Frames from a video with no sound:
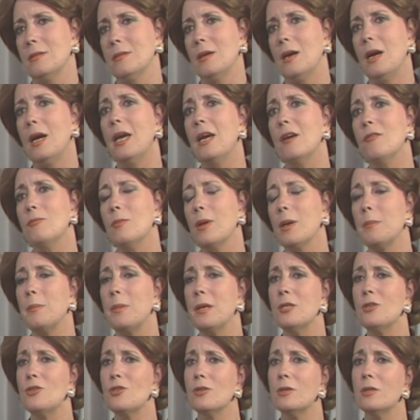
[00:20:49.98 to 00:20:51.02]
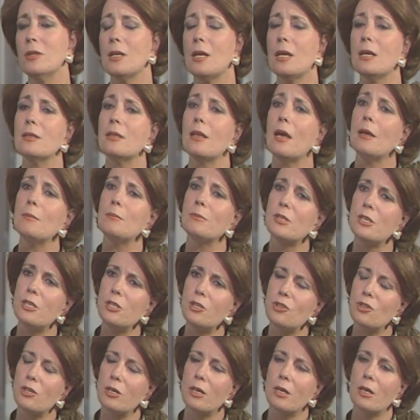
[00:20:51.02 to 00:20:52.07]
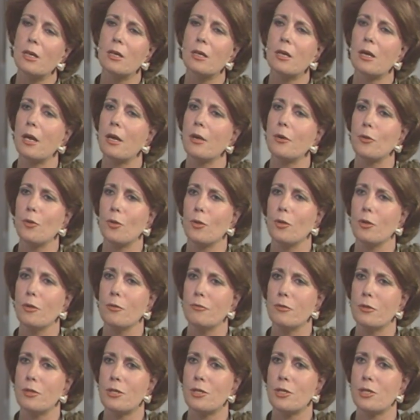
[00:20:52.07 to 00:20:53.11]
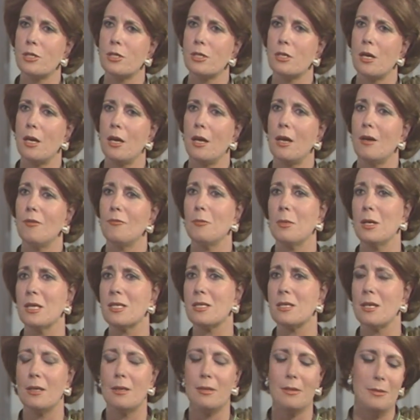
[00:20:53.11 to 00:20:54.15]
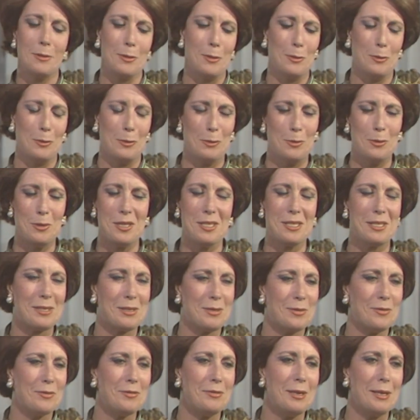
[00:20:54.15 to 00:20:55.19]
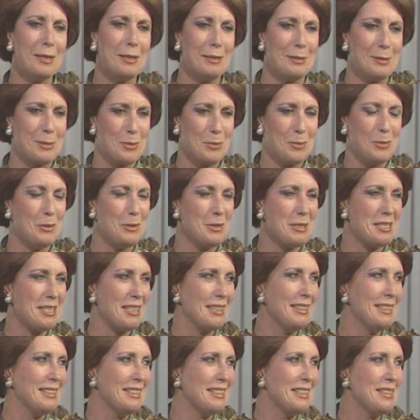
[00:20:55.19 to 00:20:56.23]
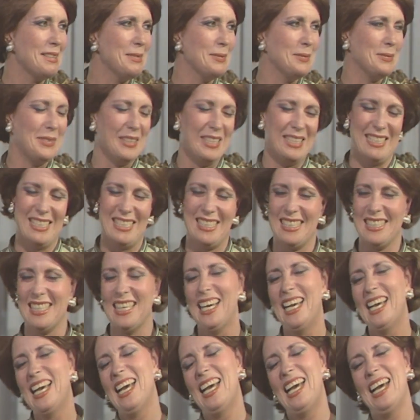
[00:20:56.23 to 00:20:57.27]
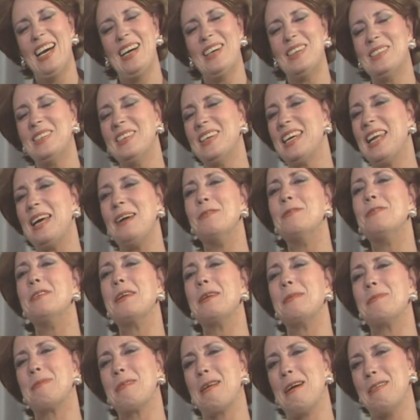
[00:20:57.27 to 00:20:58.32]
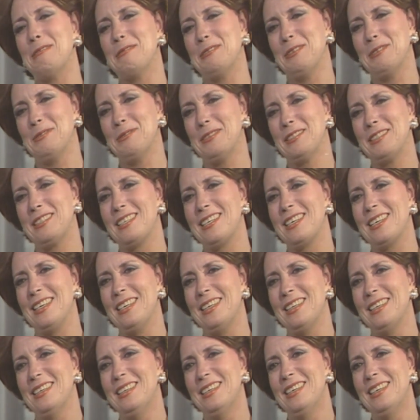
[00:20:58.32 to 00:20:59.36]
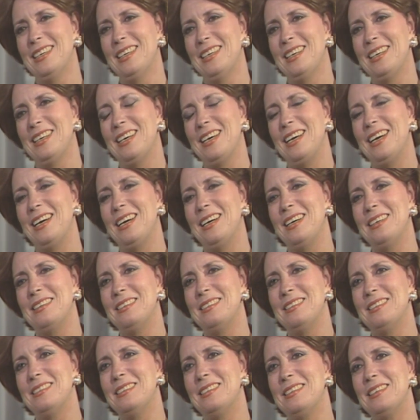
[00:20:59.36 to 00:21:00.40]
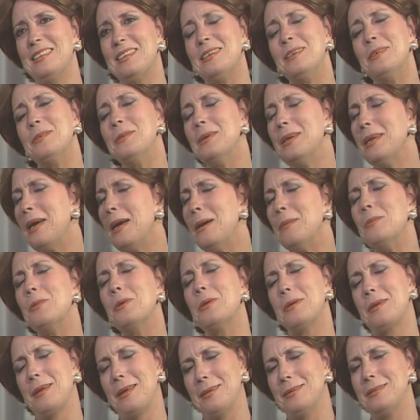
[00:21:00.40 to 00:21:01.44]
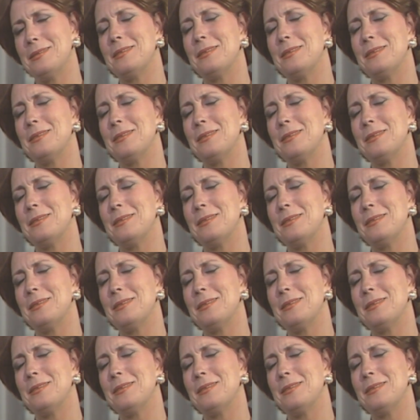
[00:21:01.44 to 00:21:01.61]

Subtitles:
I have my pension, and I'm teaching in Cairo University. I have my salary, although it's very small salary, but well, I'm very proud of it, really. And well, I'm all right.